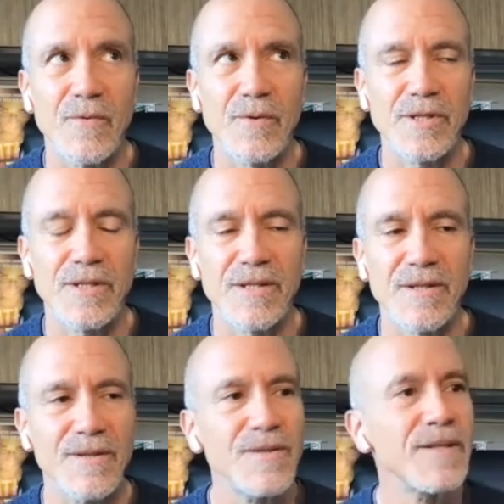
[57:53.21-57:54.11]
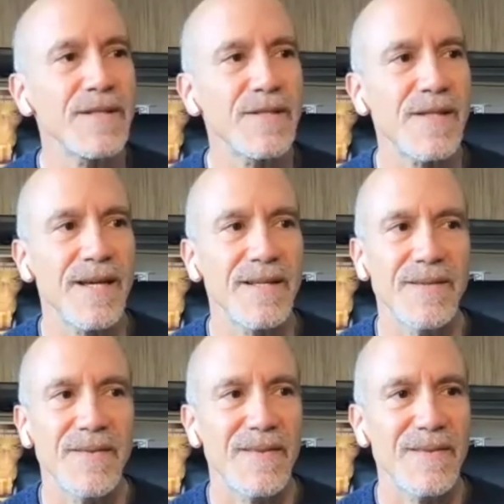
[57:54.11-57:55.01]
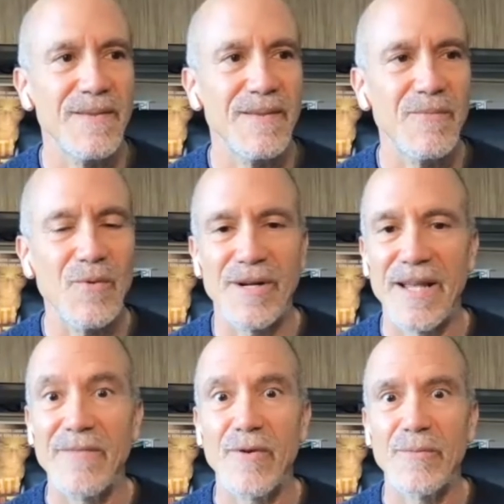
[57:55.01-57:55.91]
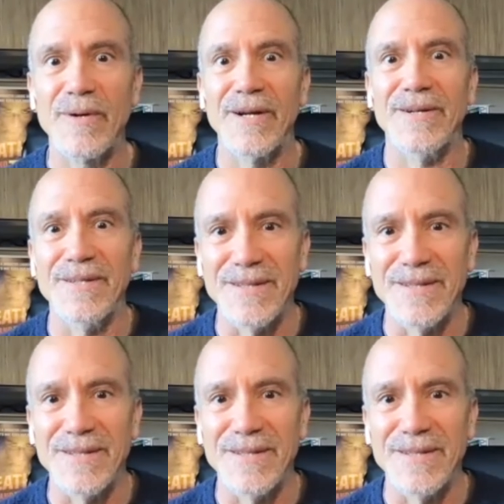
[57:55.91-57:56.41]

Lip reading: fortunate to learn is that we're everywhere.